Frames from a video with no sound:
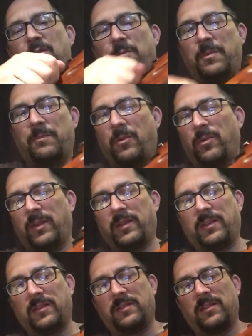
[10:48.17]
open bolt like
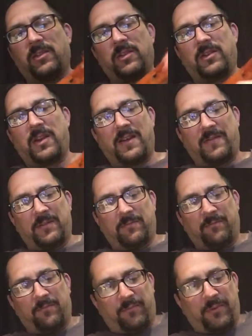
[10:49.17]
this and you have to
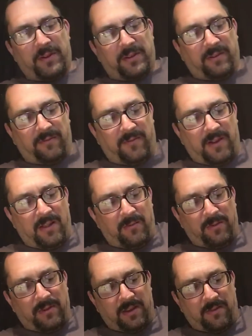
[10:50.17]
press the
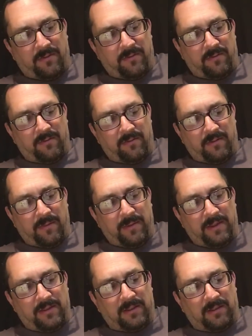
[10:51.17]
follower down, I
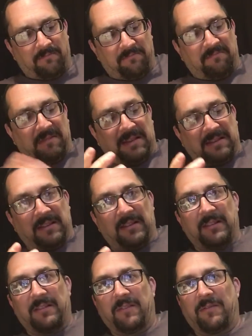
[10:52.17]
mean, that thing
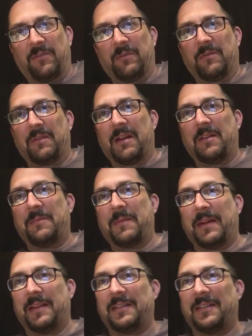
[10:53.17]
doesn't fool around,
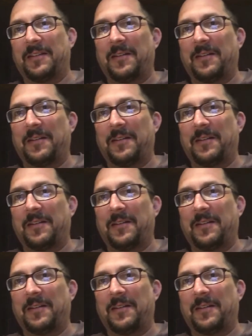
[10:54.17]
man.